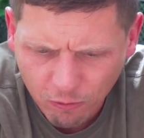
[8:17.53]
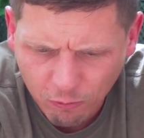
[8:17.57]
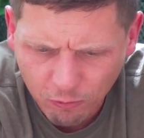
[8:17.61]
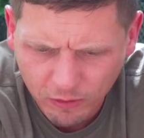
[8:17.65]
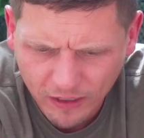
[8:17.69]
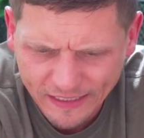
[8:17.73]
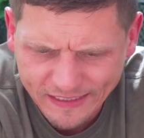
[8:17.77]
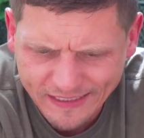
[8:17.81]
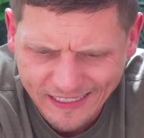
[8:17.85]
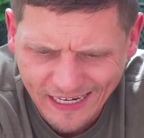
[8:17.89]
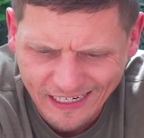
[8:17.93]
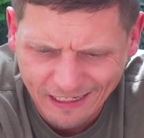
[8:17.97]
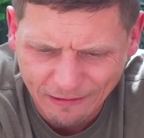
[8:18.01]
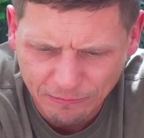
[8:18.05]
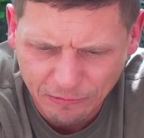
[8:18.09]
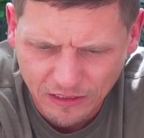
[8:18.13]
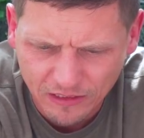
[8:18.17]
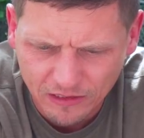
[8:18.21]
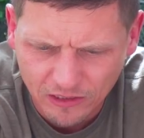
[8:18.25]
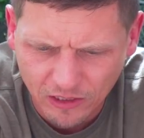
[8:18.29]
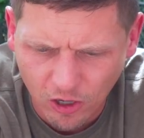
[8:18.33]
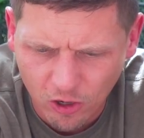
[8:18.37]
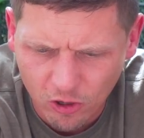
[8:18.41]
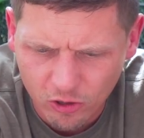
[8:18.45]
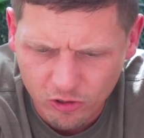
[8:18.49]
When I take him to
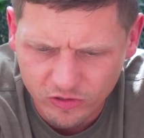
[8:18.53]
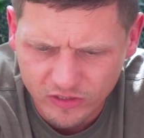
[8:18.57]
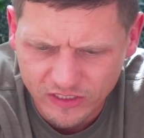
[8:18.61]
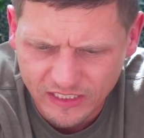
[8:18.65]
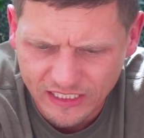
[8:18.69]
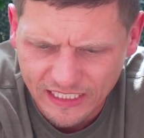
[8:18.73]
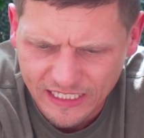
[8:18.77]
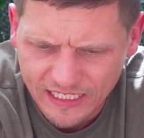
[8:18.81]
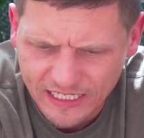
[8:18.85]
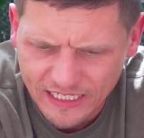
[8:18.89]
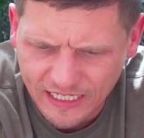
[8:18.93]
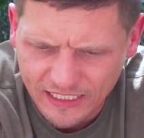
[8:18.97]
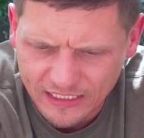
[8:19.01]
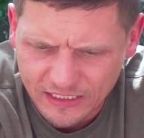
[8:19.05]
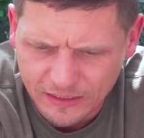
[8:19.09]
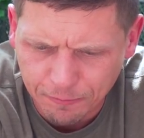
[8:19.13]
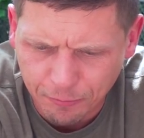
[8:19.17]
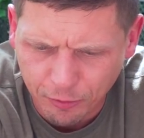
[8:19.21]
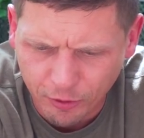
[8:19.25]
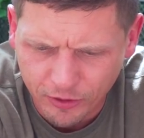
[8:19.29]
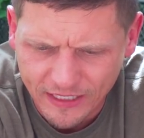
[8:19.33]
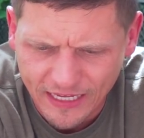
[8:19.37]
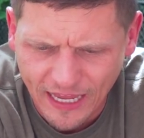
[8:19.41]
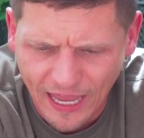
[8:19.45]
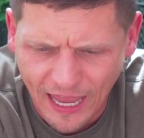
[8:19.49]
Lowe's, he gets
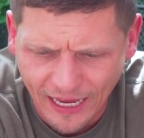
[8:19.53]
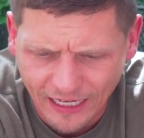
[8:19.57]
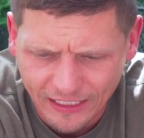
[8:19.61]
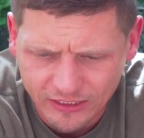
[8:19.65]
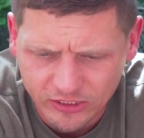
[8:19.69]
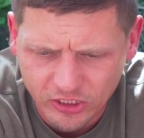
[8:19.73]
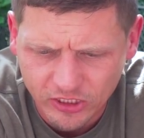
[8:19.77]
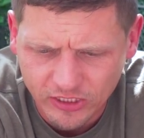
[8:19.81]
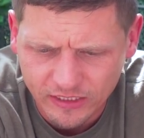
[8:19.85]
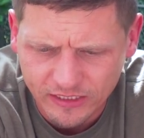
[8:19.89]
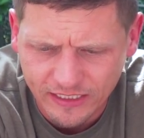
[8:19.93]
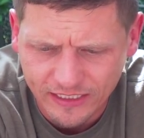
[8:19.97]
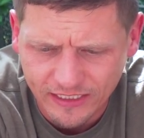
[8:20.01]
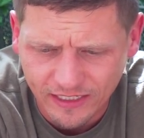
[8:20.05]
pretty anxious.